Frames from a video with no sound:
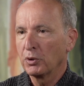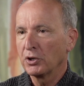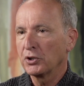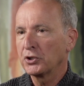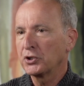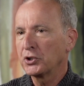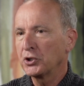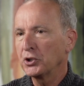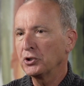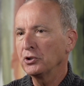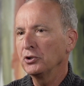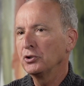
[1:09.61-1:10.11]

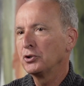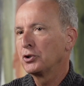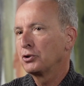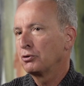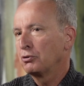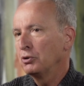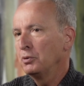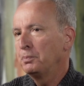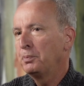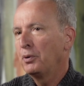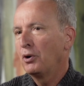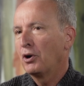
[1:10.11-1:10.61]
certain
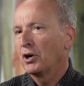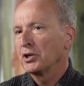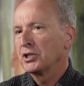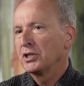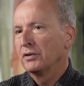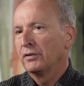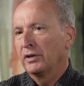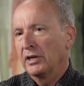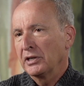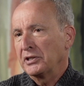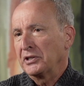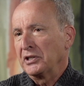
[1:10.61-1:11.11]
true parts of
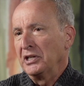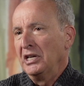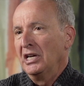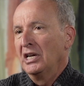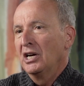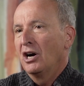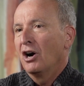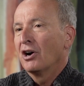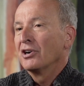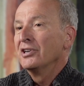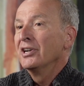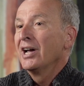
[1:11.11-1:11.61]
us
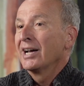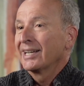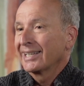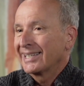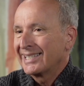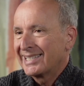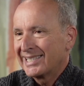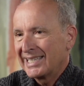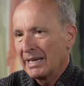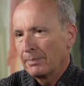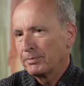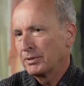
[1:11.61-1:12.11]
are not
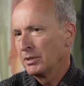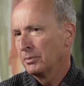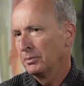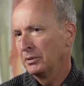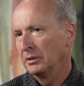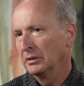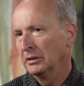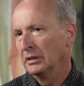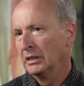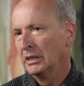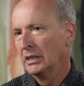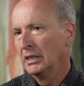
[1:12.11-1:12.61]
acceptable.